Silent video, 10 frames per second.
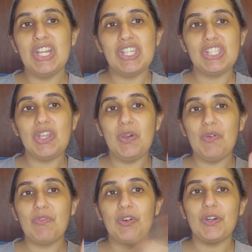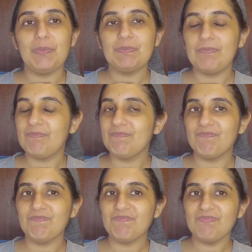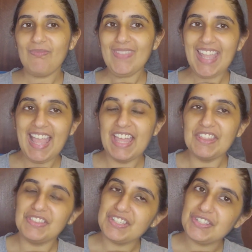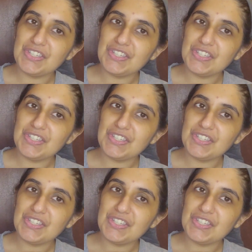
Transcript: So for this